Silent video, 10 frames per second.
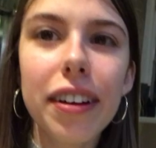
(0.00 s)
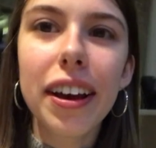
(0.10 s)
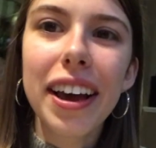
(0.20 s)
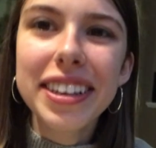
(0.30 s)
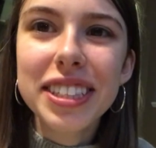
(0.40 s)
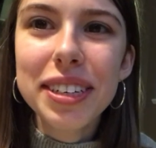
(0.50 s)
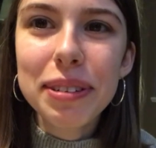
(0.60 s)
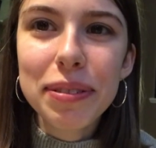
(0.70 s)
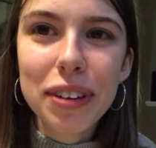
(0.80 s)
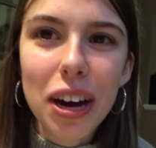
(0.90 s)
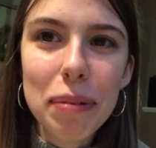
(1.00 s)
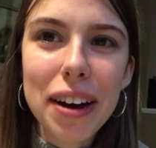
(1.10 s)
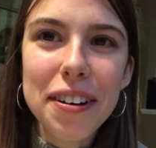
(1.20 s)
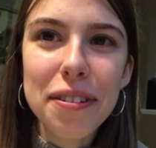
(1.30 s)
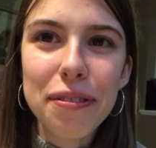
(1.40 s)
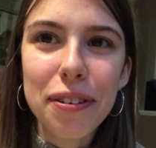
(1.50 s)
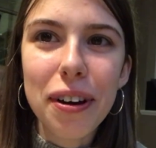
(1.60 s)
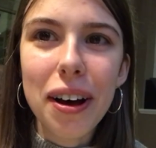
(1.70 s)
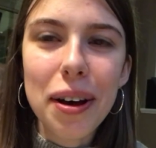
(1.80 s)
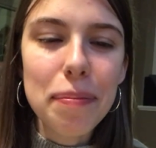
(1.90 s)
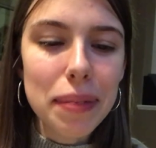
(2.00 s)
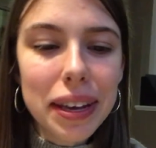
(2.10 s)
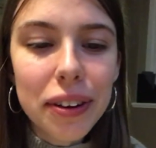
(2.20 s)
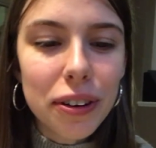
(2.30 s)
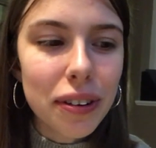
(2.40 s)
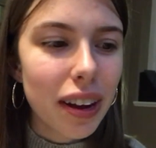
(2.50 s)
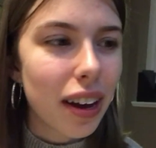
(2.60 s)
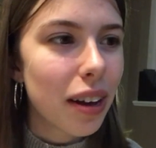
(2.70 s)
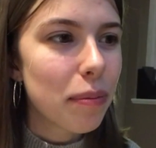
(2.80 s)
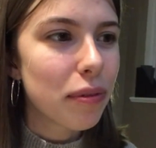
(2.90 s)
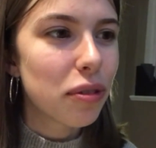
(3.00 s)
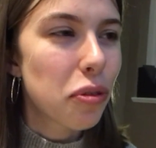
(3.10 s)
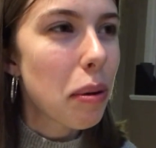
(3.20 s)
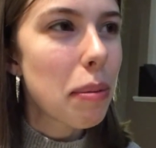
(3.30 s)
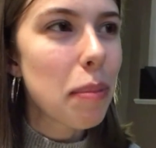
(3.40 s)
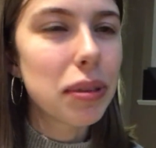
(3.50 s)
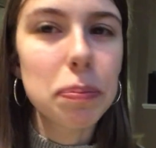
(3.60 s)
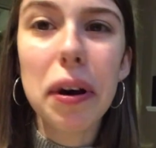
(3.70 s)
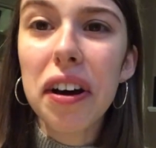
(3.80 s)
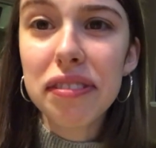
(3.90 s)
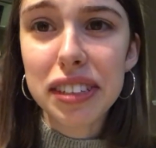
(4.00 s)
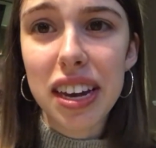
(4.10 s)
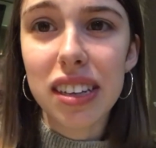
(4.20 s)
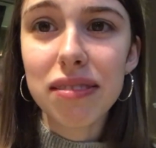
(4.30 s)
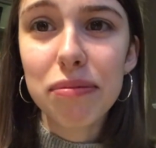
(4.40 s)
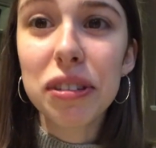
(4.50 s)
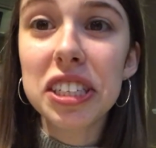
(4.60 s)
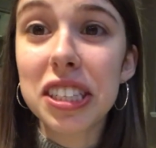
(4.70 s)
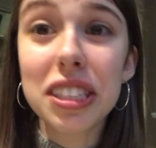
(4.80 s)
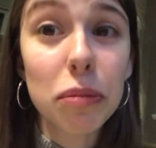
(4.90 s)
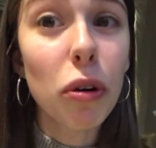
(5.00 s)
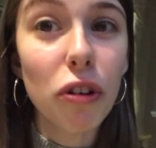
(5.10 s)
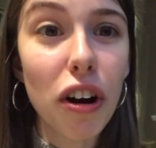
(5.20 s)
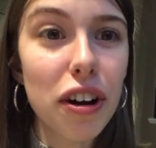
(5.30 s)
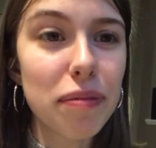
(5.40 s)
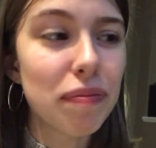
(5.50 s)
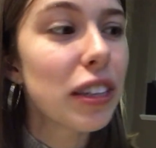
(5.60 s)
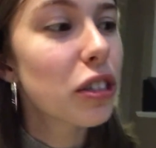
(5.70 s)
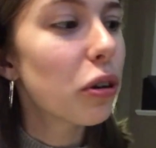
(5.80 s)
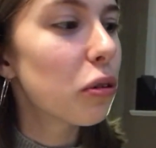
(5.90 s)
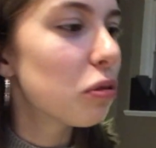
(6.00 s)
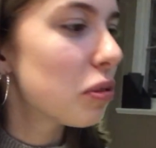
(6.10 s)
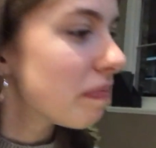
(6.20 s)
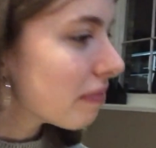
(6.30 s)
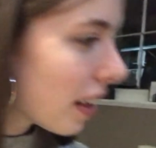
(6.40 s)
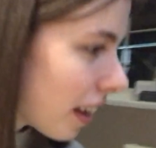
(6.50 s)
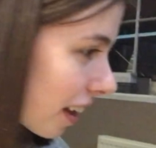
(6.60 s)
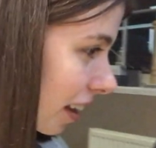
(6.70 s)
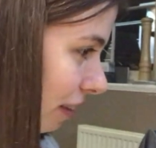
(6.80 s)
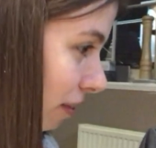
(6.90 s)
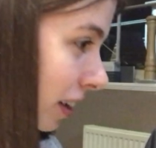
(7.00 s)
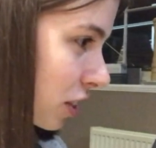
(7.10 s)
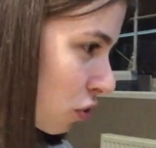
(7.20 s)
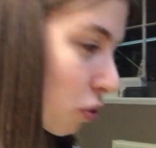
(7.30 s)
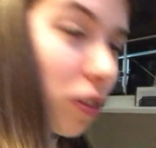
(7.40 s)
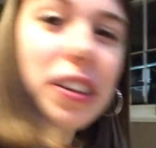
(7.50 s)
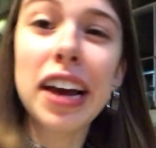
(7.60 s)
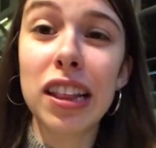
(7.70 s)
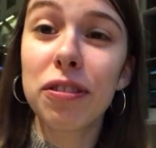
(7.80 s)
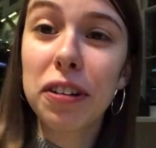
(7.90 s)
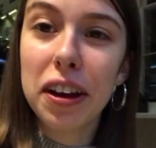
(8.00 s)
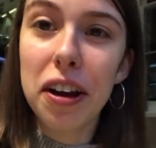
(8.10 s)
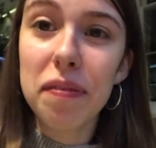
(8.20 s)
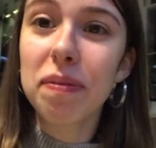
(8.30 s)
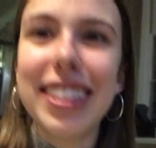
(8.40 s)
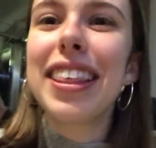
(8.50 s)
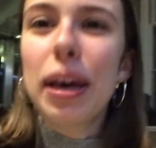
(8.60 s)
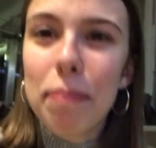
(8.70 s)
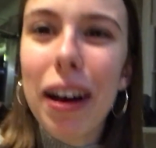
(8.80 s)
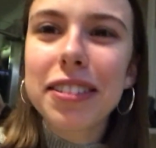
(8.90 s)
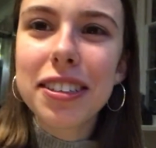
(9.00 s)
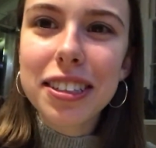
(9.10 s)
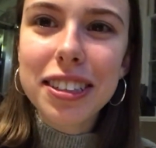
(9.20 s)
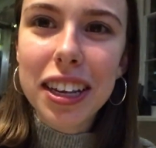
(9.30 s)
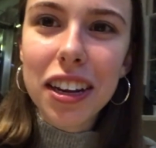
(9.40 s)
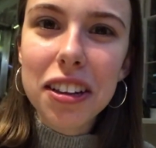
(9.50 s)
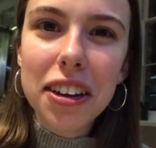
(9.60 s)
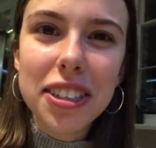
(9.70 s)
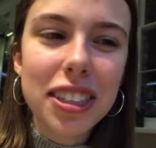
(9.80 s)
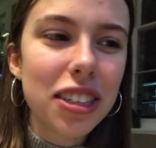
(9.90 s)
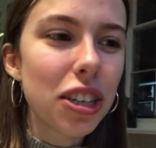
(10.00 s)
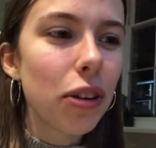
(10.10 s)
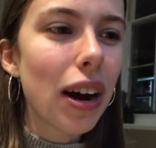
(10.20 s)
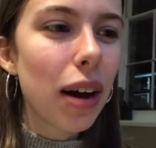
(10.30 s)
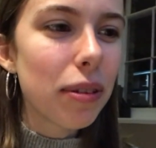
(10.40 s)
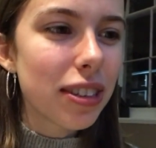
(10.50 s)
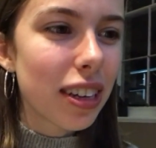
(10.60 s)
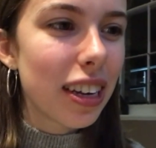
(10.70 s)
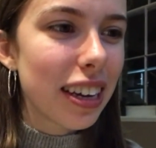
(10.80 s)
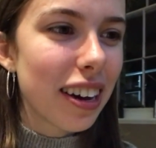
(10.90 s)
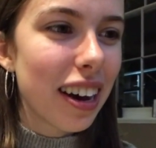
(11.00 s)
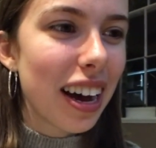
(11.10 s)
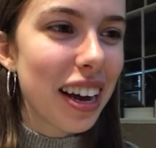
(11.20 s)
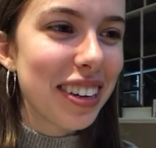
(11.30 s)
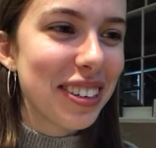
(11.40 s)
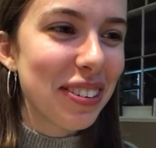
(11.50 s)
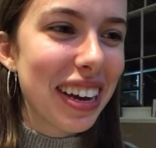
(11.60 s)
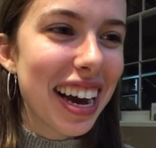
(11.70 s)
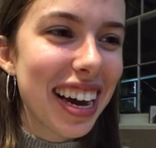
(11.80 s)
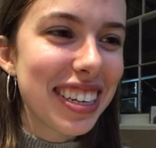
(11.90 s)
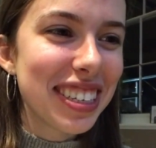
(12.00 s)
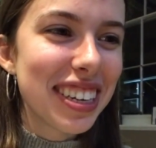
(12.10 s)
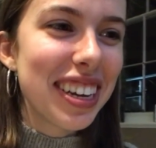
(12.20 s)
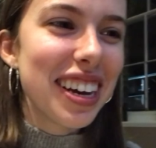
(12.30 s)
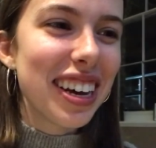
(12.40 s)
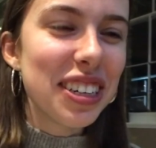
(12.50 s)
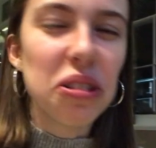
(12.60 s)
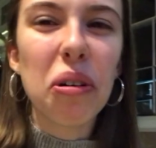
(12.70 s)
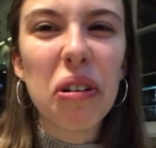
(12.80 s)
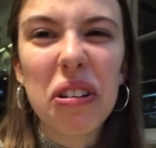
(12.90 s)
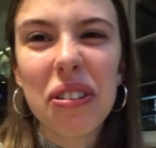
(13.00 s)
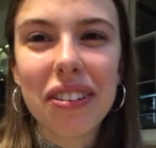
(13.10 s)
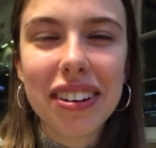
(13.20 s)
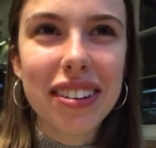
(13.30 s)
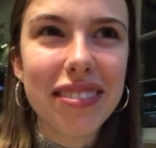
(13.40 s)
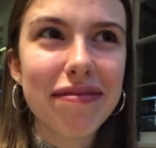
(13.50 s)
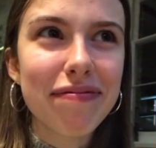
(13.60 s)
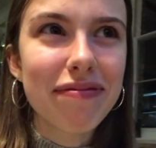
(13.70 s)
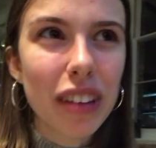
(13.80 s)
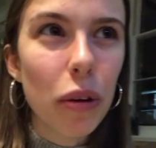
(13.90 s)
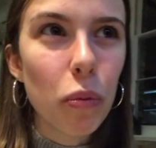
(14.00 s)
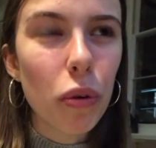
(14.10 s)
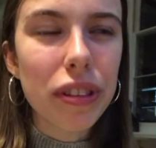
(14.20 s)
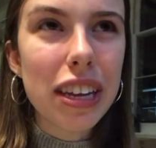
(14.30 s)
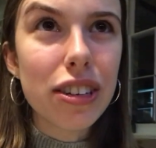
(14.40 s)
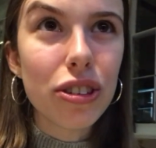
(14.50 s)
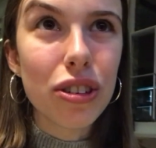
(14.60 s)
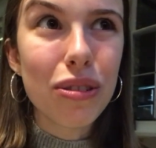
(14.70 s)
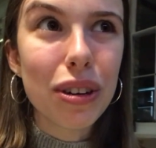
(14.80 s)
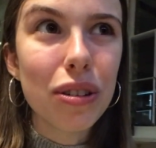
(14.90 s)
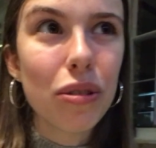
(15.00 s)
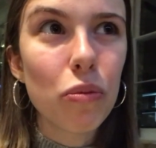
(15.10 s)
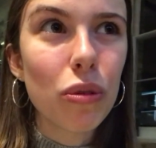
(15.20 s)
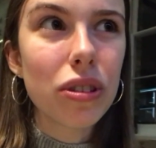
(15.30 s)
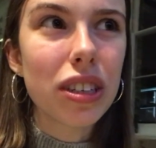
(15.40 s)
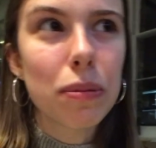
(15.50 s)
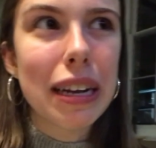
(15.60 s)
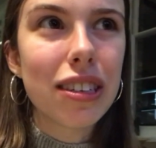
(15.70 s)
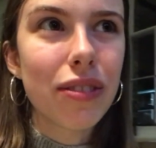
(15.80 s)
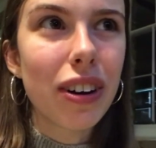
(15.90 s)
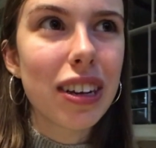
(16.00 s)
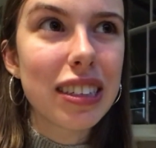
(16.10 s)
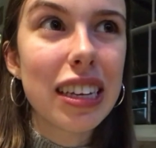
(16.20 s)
Okay, so we've come out for a meal for my mum's birthday, which is tomorrow. It's called Galleria. Restaurant Galleria. So the ambassadors thing lasted 2 hours earlier and we had a talk on what they do and what's expected of us.